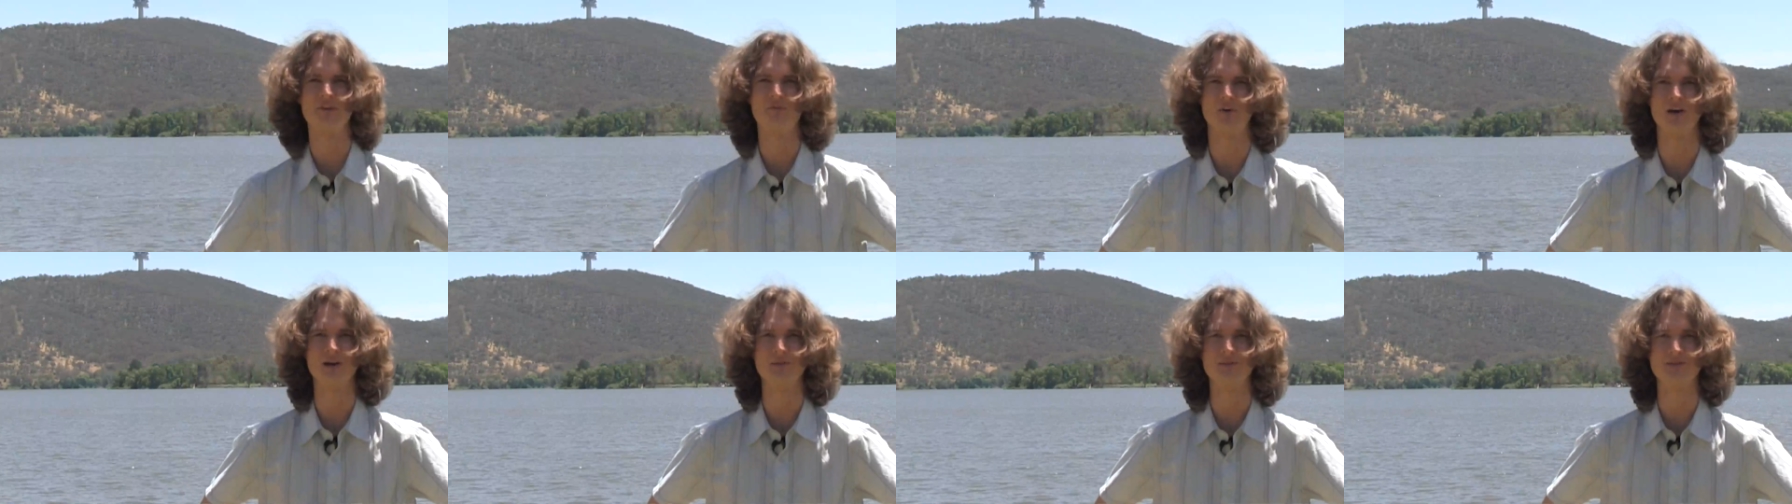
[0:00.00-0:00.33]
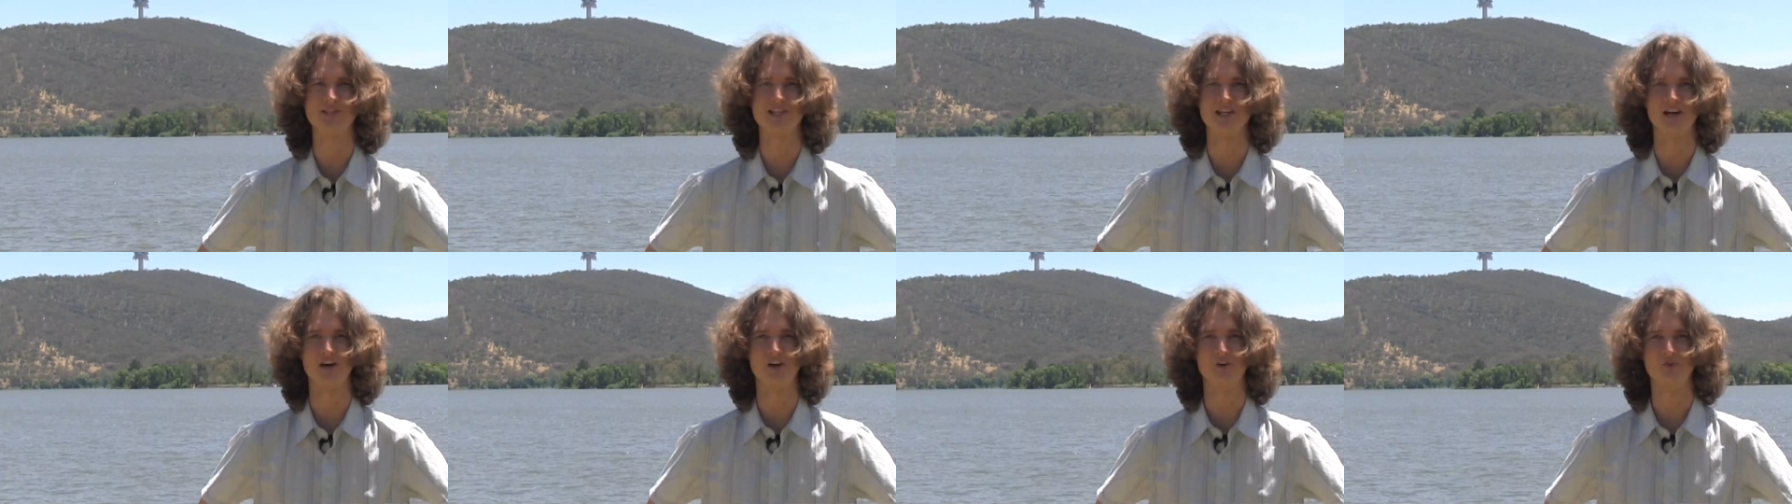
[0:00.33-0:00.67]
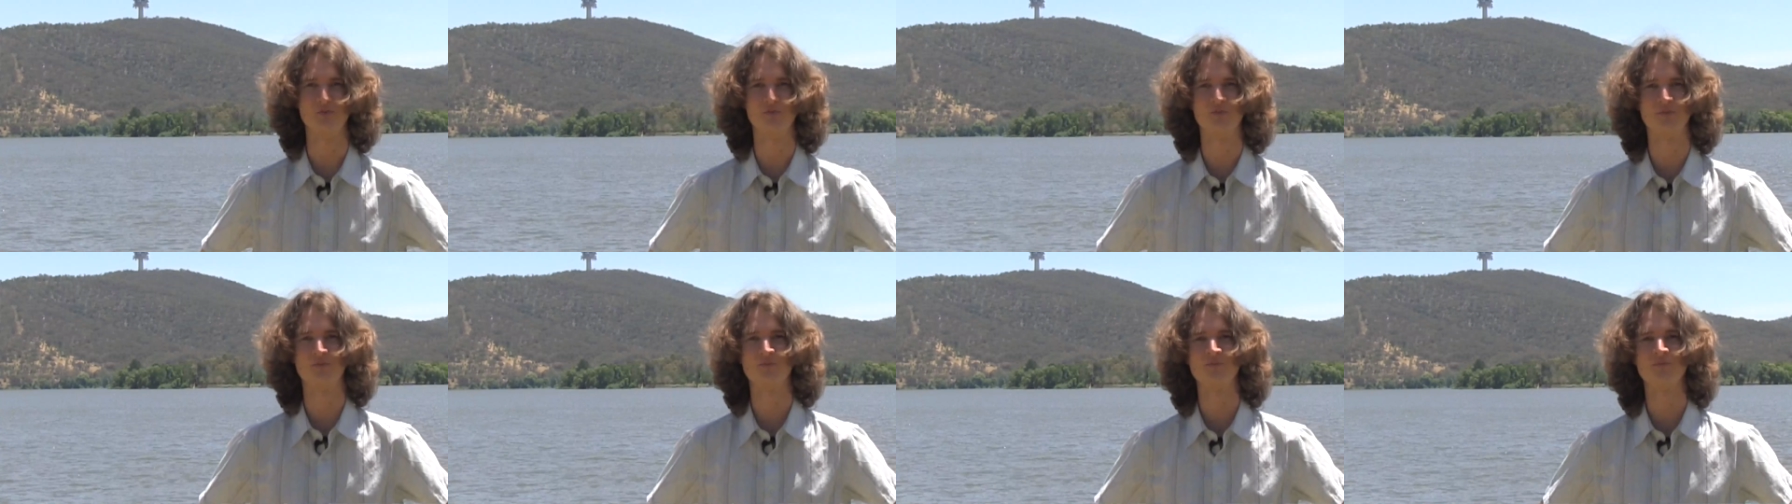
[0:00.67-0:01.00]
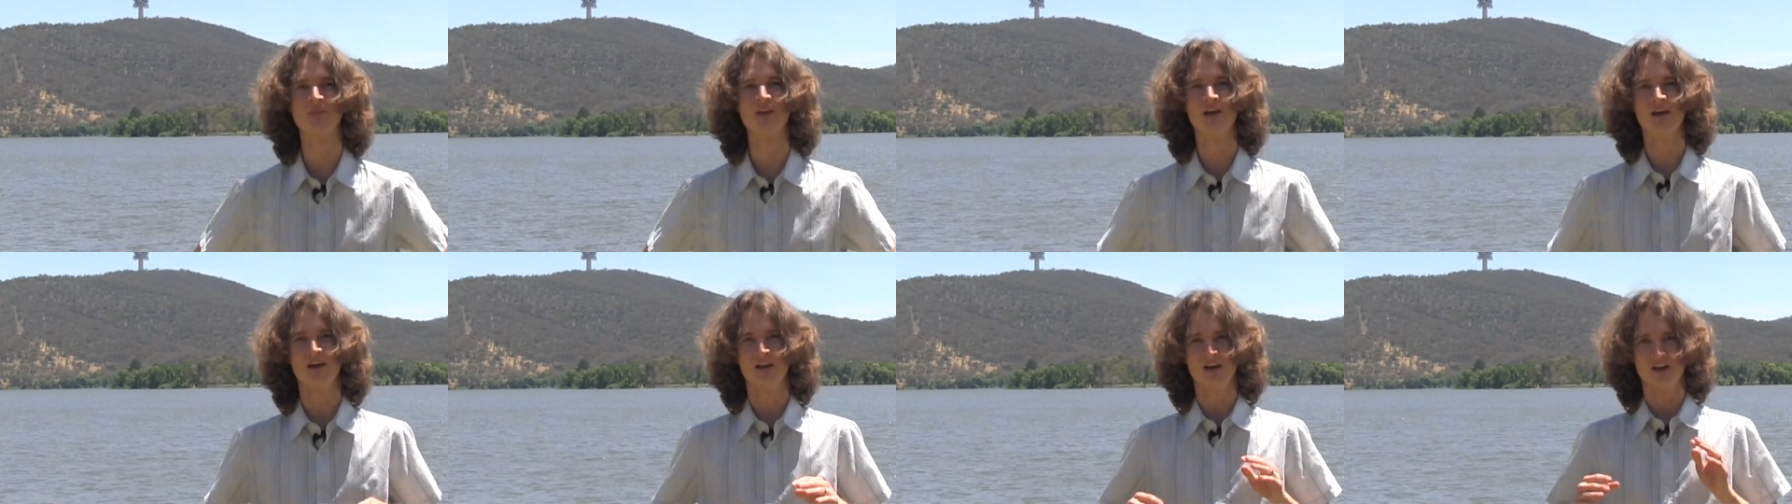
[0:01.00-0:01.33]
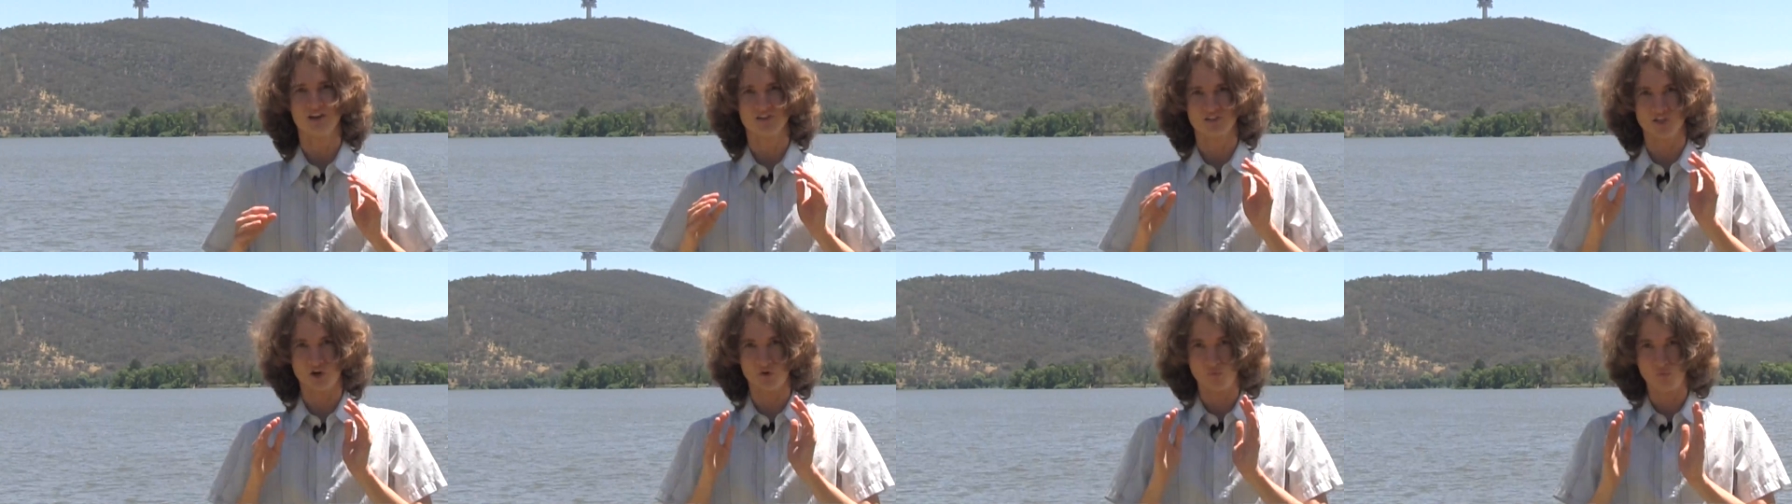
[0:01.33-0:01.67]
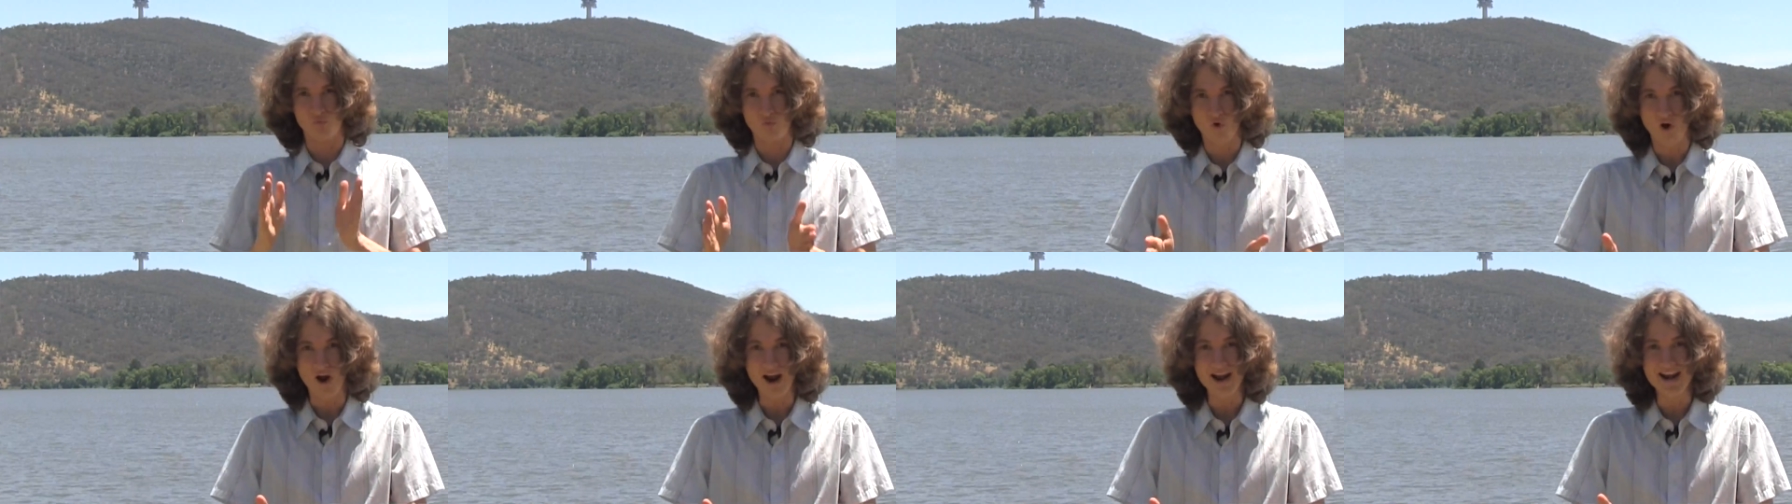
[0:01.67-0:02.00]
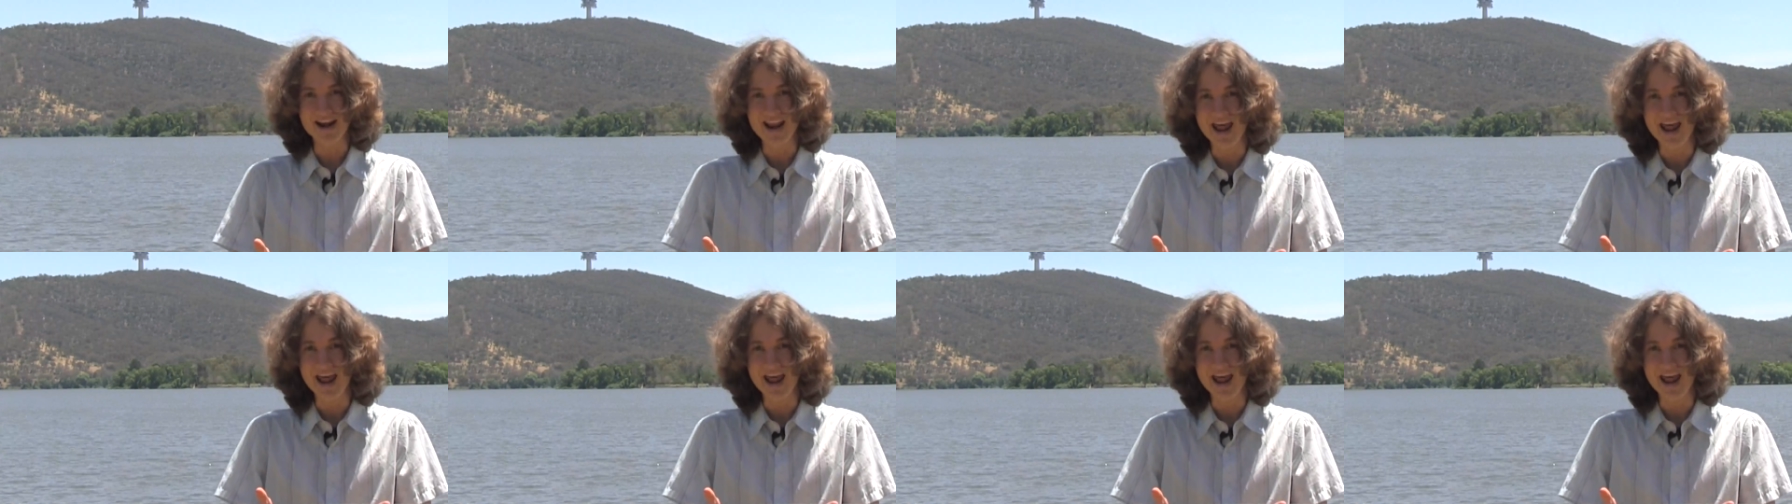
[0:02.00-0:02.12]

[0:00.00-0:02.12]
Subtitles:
for himself. So right